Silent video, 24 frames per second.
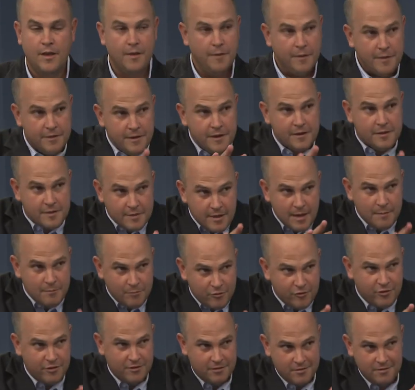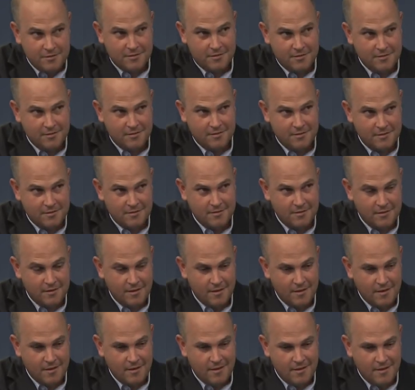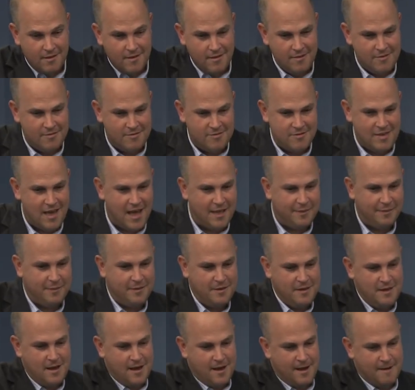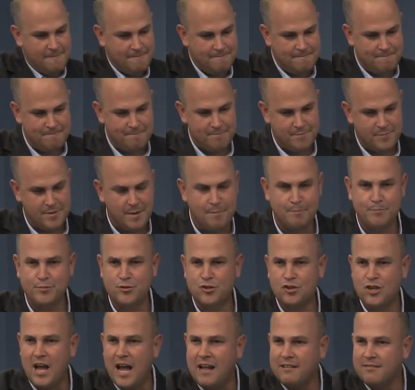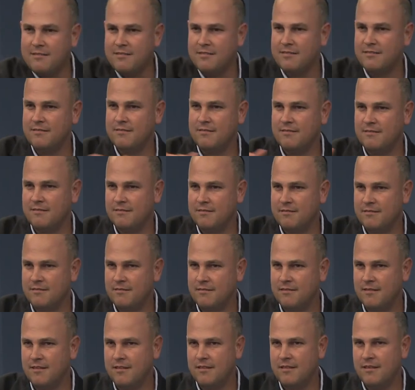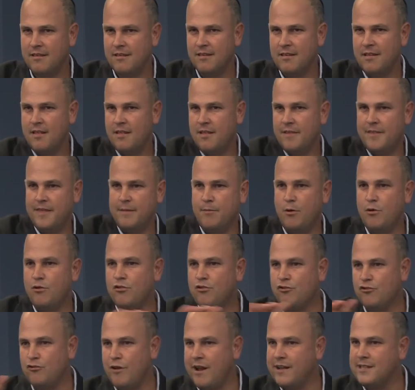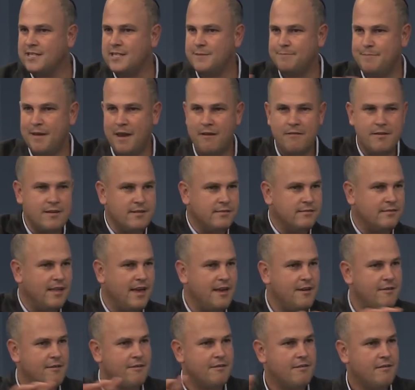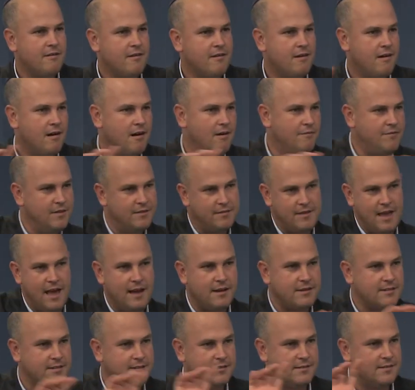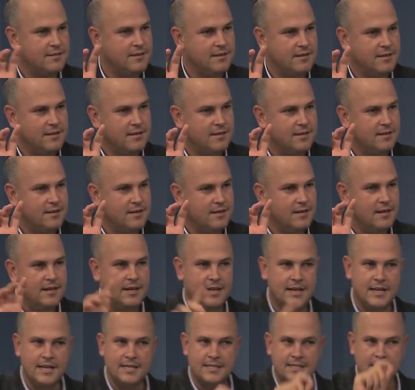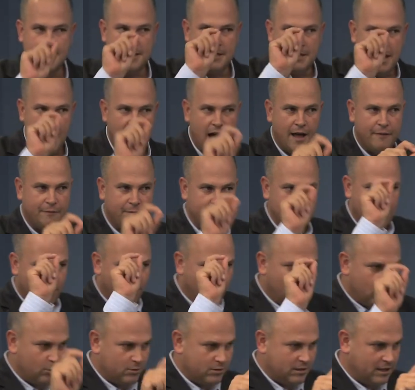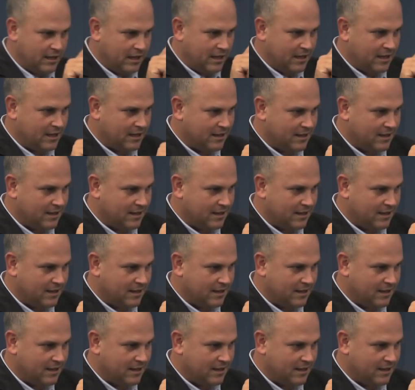It's the assumption that the, um, the pshat, the most transparent layer of the text is not the only